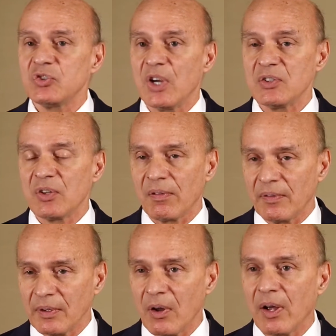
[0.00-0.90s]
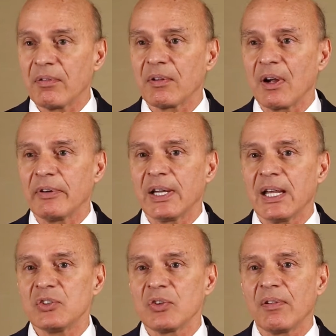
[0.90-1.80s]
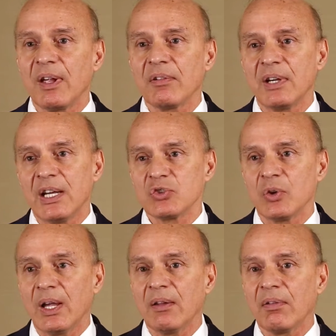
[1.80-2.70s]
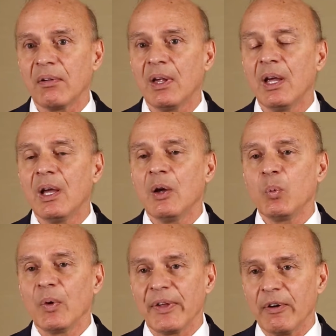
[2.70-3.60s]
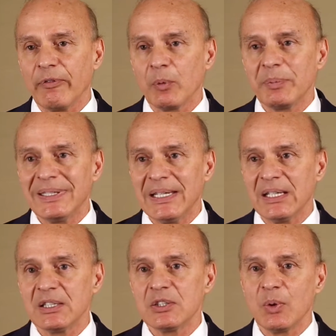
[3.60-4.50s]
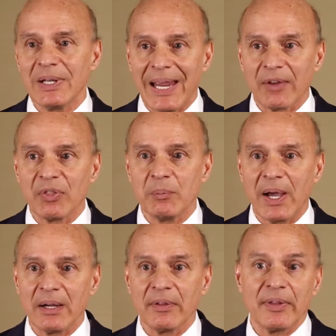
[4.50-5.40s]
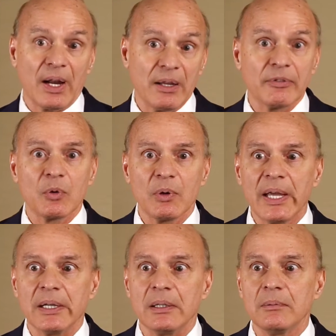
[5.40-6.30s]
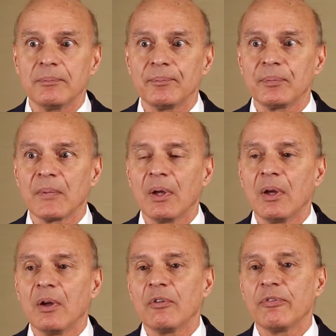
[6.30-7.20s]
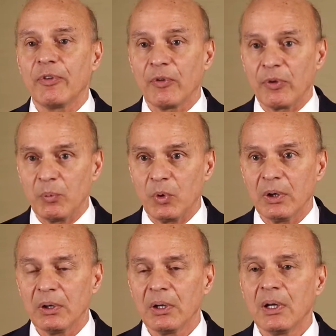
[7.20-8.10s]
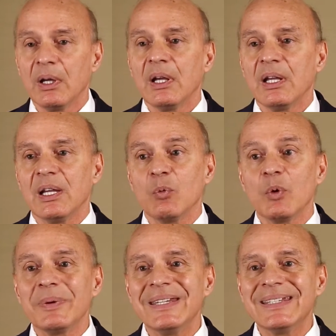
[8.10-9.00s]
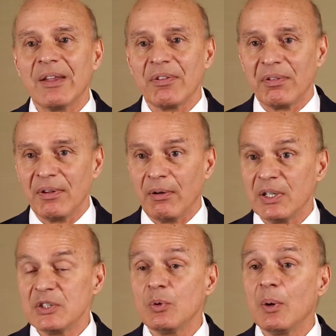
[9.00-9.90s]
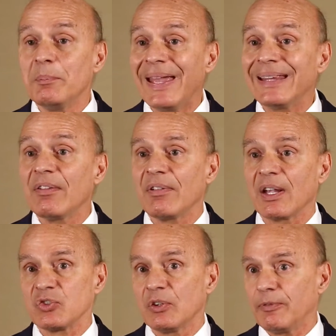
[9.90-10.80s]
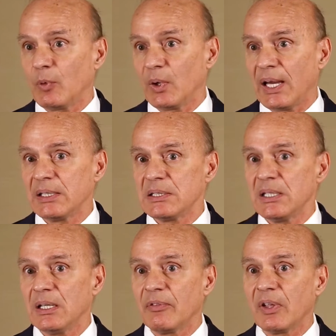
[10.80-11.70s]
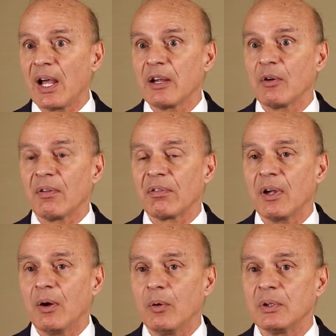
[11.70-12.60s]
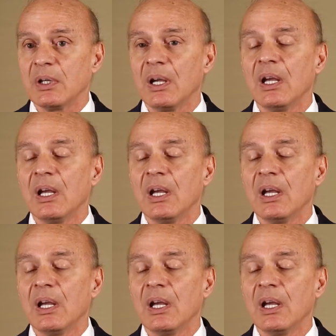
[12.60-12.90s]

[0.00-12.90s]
Changes in the laws governing HSAs and HRAs will therefore be needed to enact the model that I have created. Furthermore, it will be necessary to amend Section 419 of the IRS Code